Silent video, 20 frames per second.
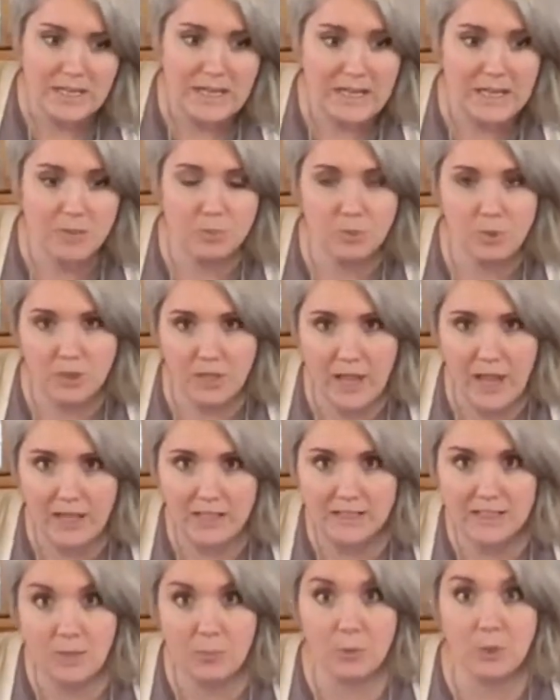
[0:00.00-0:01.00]
in
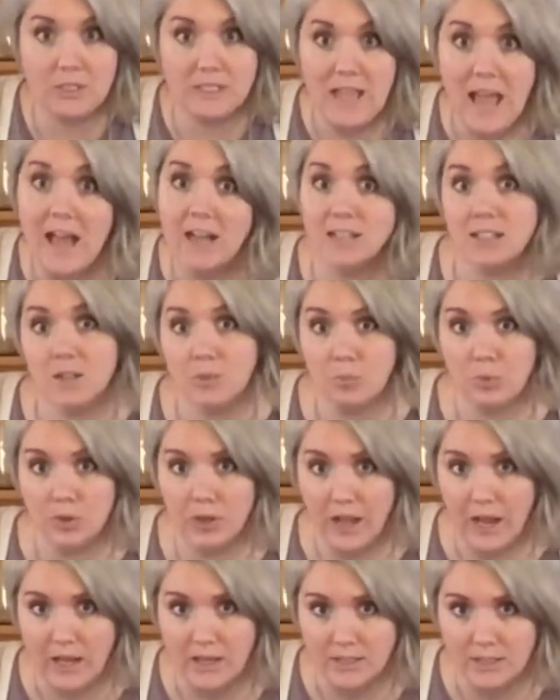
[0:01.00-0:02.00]
plants that protect the
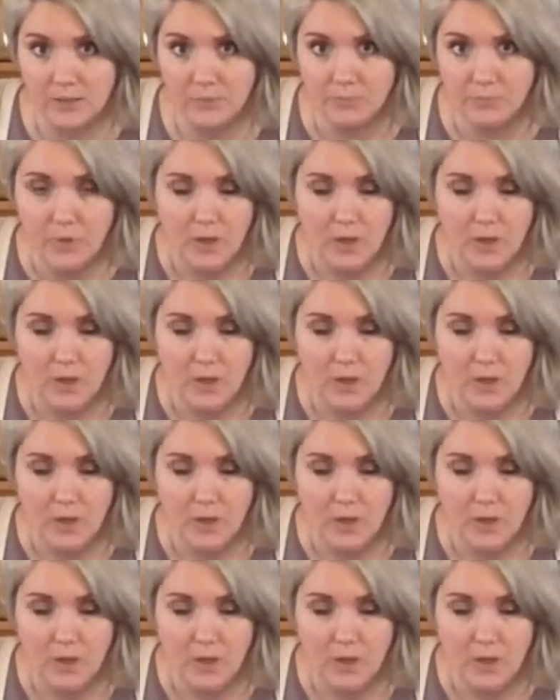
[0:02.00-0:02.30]
plant